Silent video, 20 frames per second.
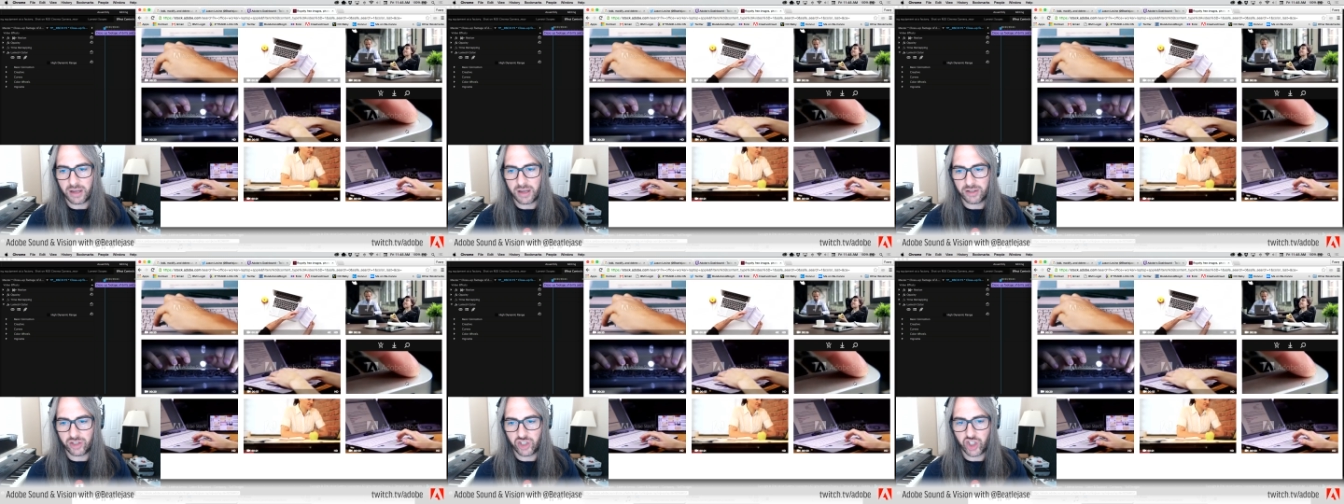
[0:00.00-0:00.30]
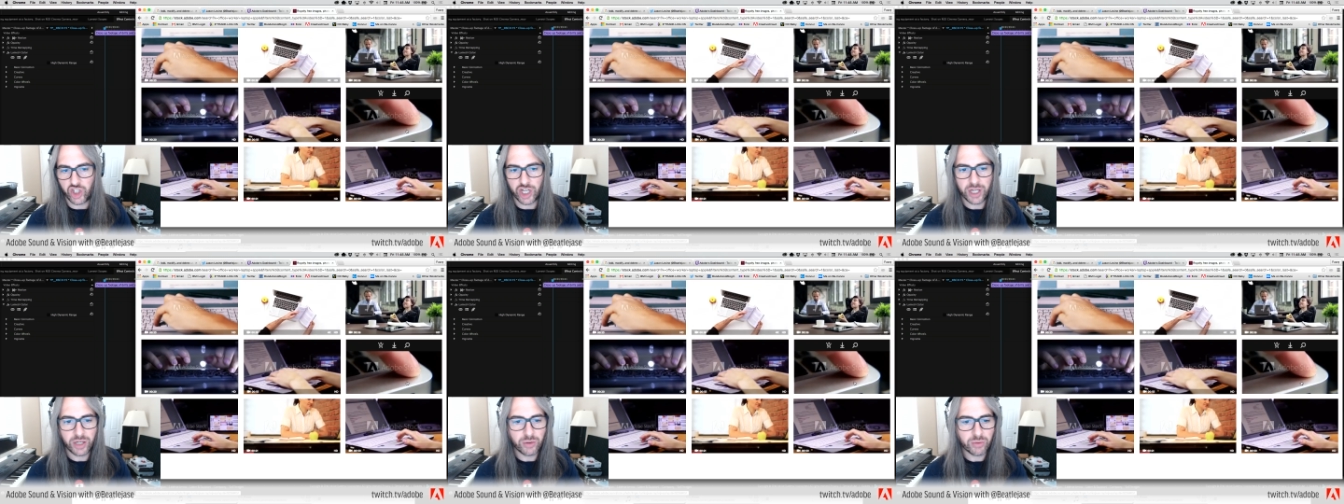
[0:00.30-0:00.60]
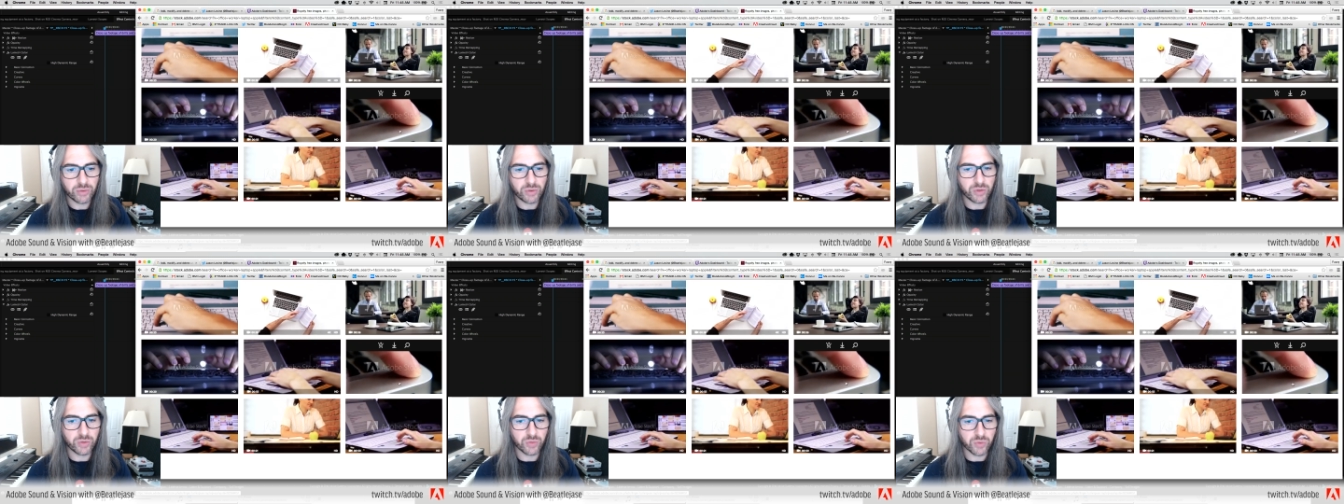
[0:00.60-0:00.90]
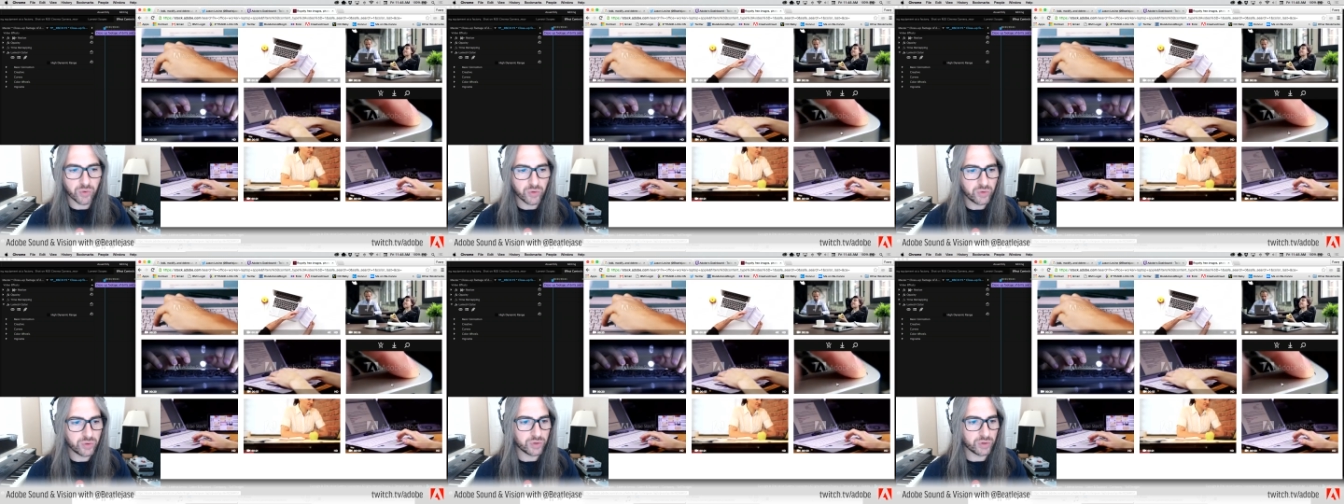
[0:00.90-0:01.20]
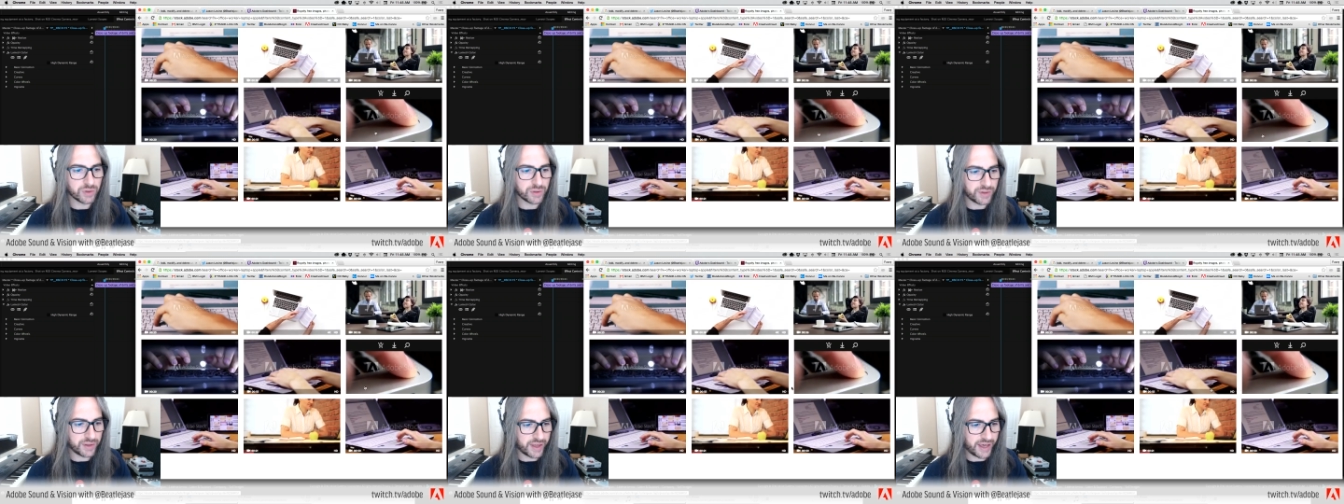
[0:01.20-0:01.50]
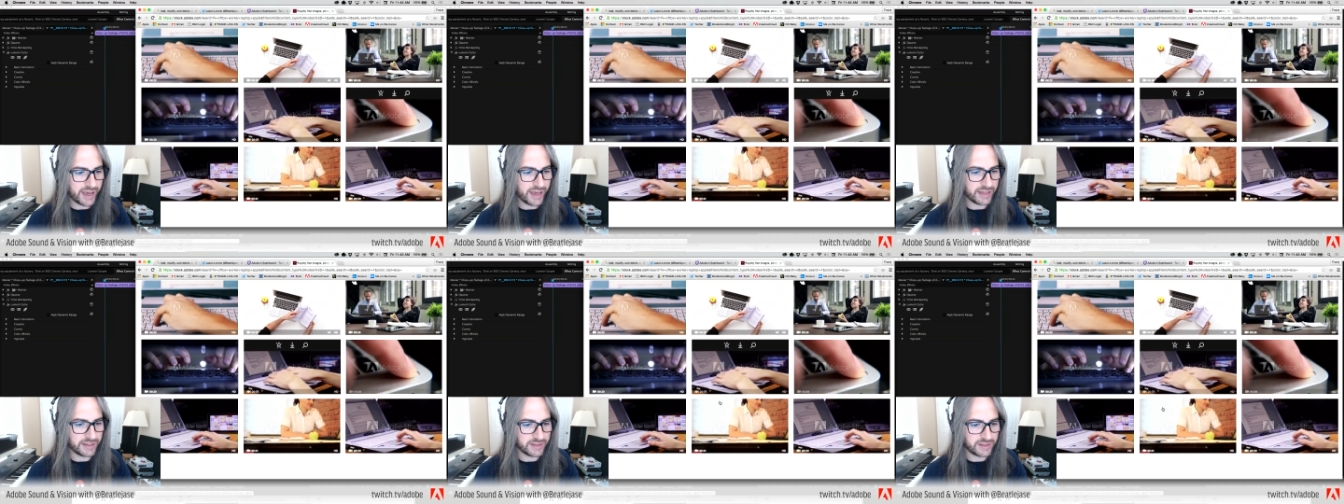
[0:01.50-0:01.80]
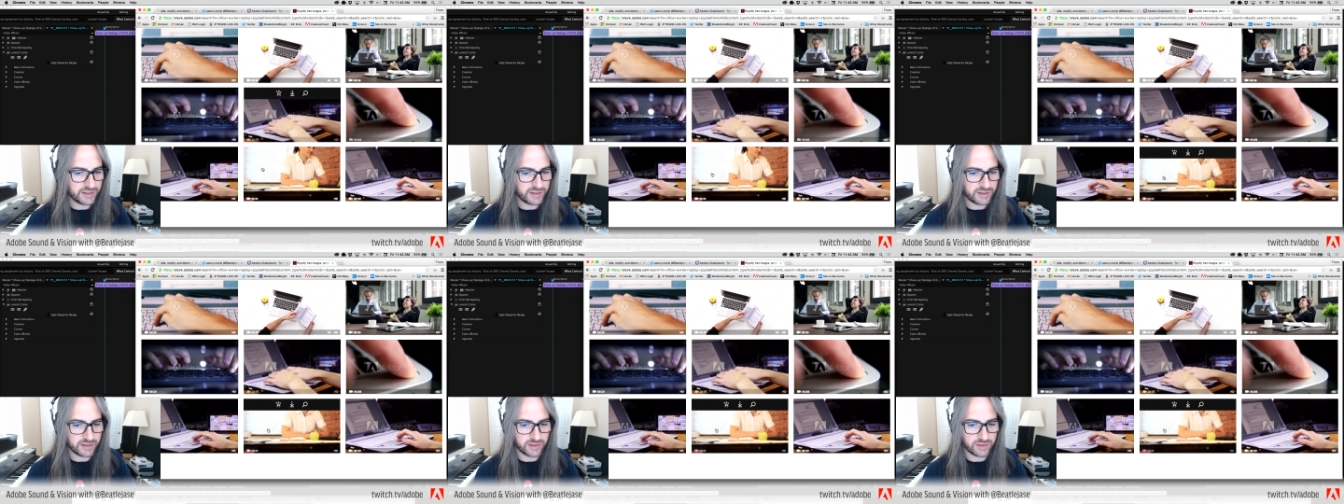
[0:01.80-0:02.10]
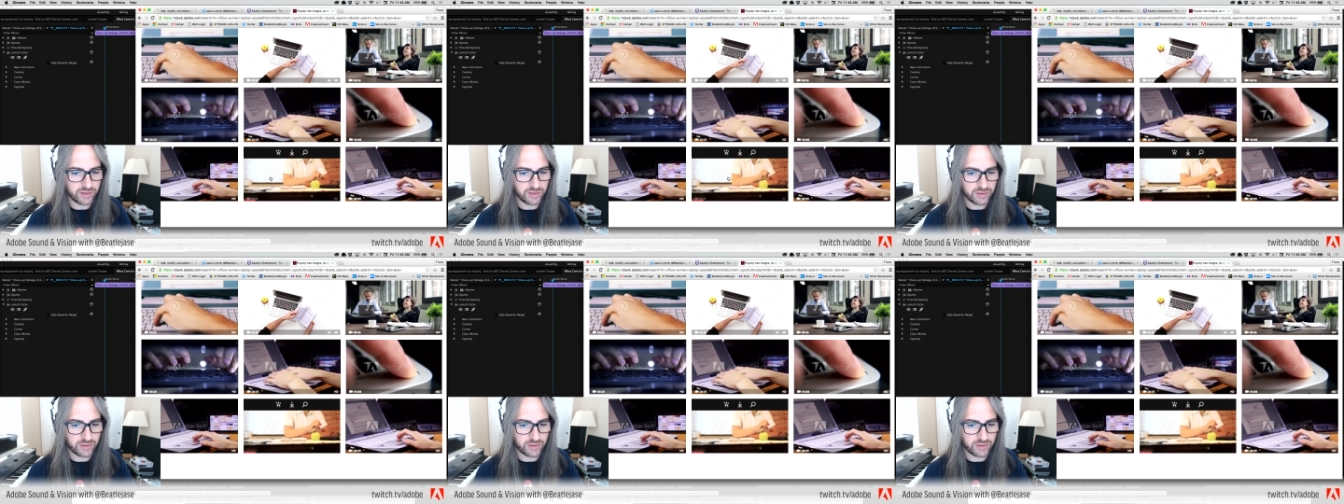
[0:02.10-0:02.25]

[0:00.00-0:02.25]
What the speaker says: a general rule that